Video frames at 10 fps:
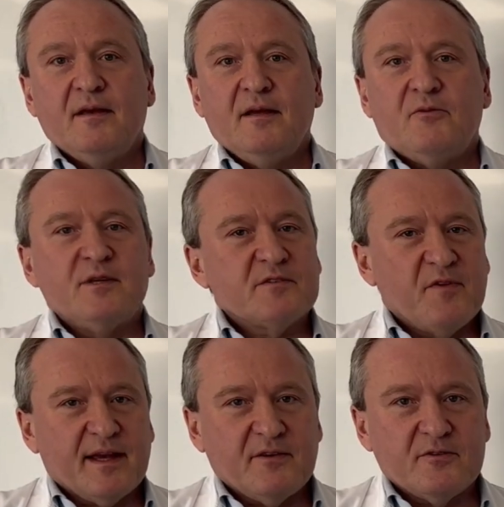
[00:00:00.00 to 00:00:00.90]
Risk
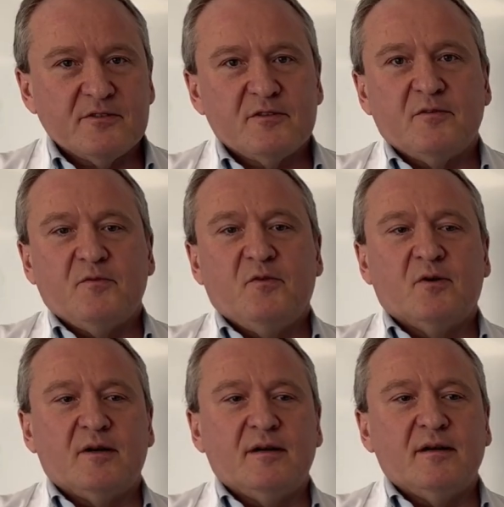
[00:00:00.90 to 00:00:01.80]
factors
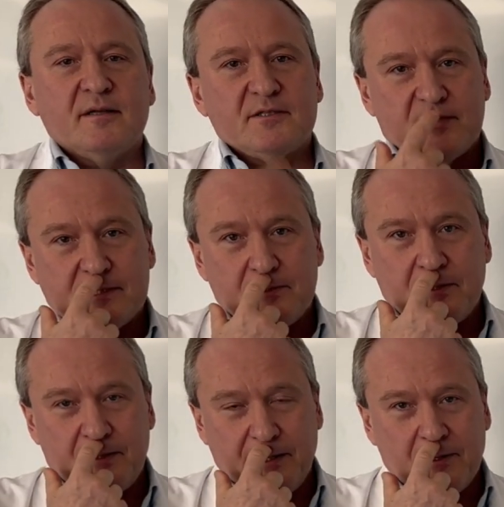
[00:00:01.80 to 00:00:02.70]
for stress
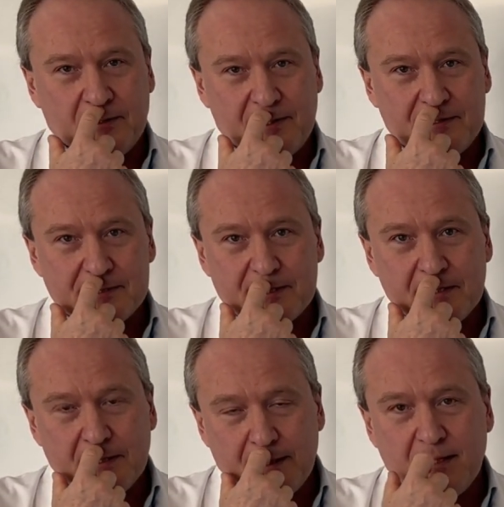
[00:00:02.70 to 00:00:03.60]
urinary incontinence
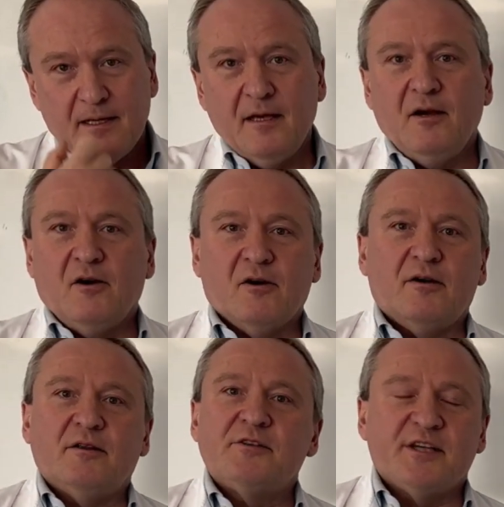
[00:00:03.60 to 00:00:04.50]

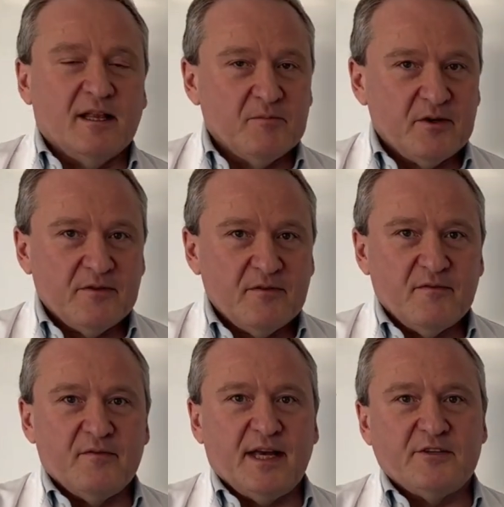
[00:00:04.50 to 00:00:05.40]
are childbirth,
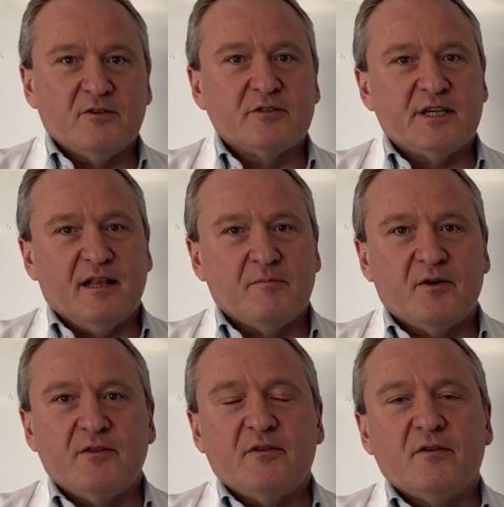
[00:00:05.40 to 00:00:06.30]
vaginal
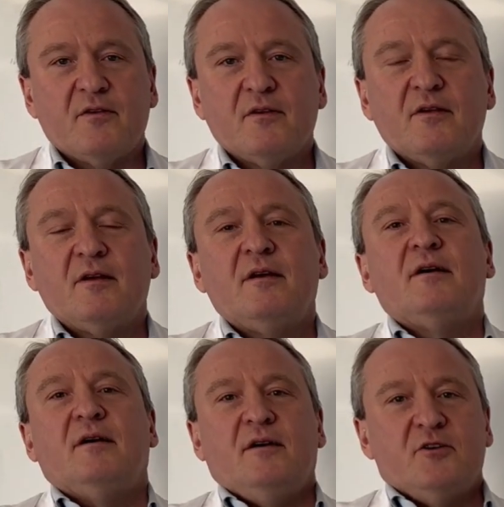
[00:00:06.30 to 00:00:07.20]
childbirth,
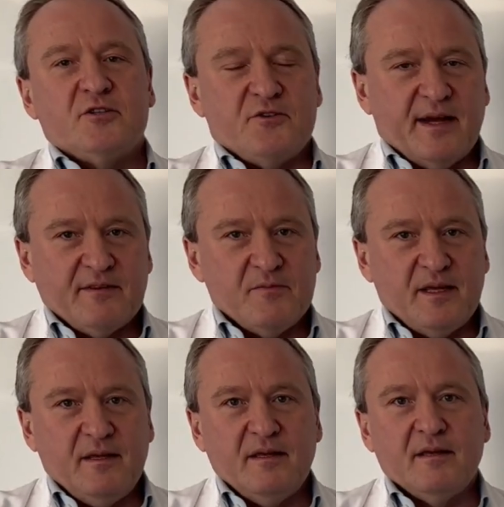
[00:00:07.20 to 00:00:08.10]

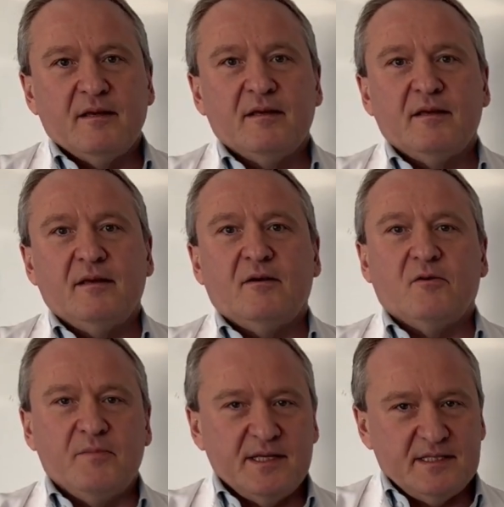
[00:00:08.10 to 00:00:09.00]
hysterectomy,
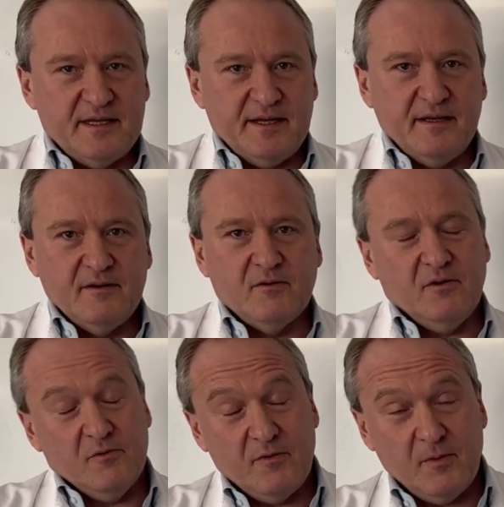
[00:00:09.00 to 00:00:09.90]
obesity
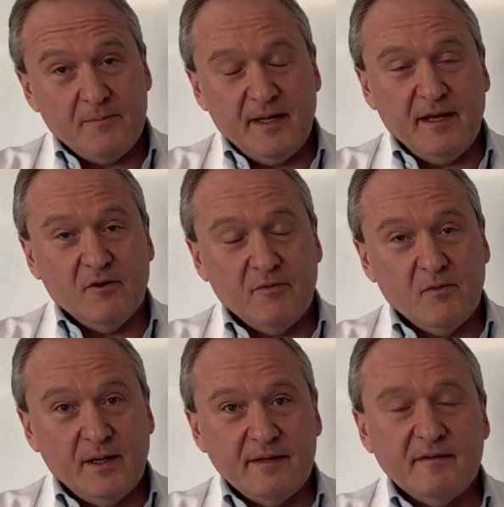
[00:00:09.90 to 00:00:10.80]
or being
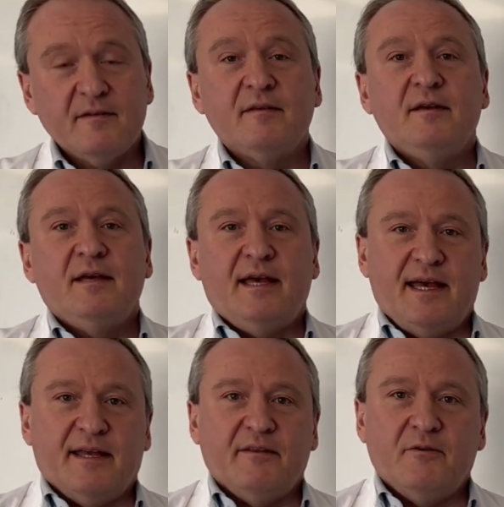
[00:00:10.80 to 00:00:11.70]
overweight,
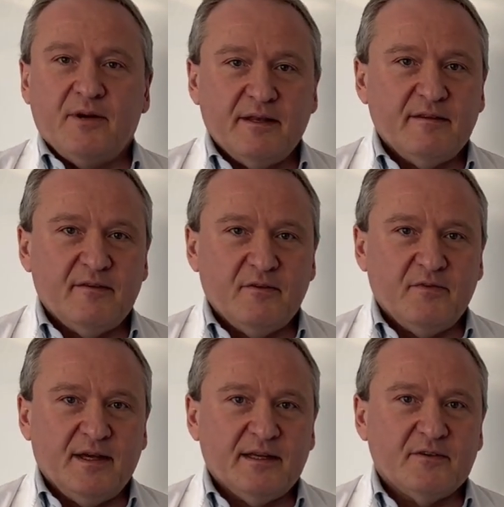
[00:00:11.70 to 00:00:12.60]
and hereditary
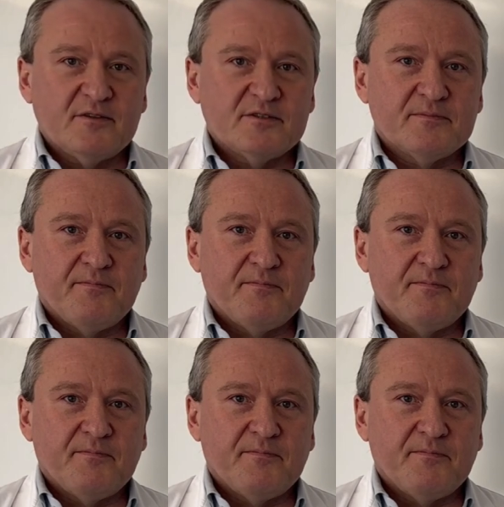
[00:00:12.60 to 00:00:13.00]
factors.